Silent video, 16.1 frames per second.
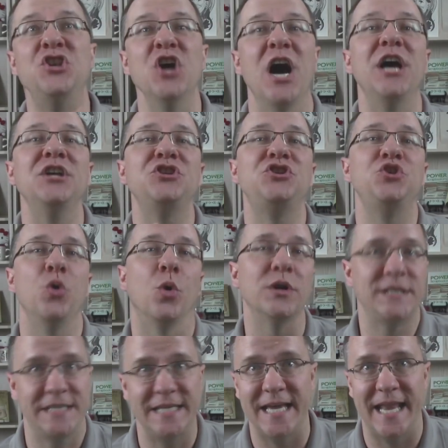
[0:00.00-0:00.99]
Does
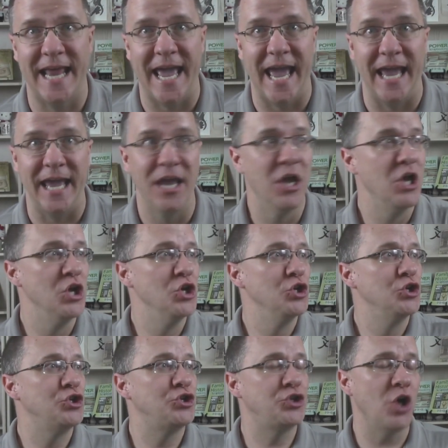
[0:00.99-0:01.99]
your DNA
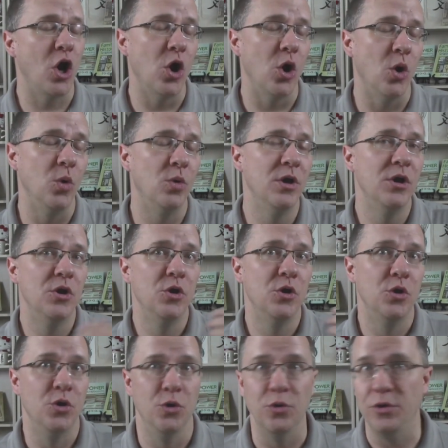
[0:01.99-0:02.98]
show
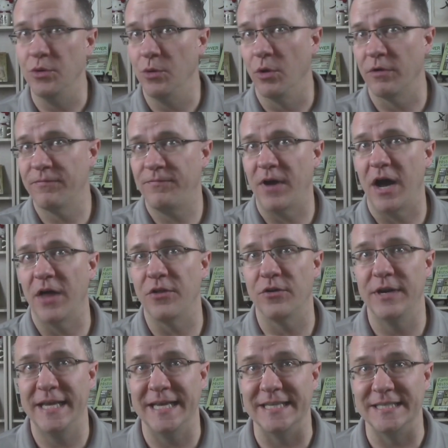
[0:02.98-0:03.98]
who your
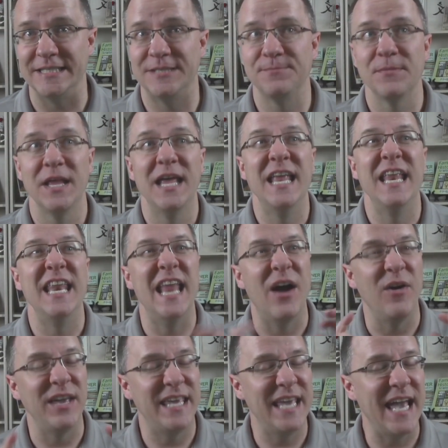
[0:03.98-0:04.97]
father is?
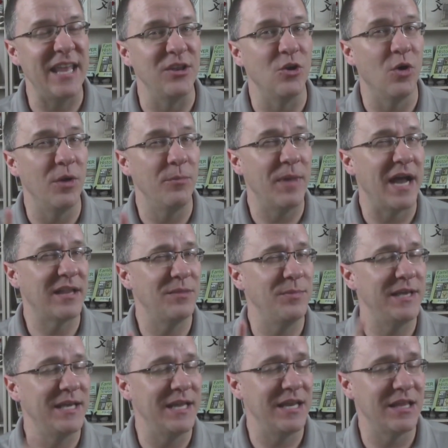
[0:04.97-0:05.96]
Now again, going back to the
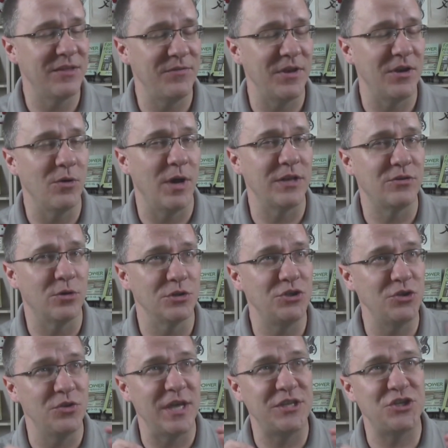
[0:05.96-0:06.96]
beginning of the video, I
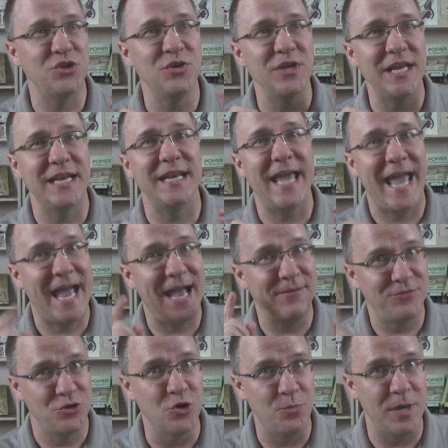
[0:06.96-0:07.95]
told you that you needed to
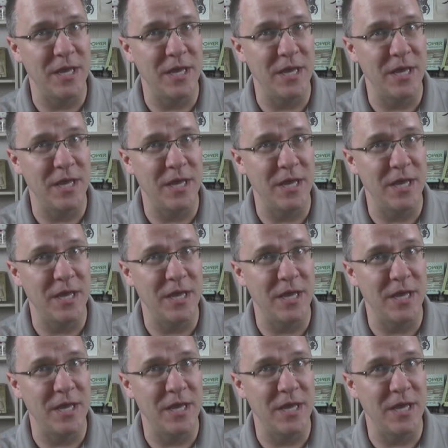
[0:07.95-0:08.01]
have two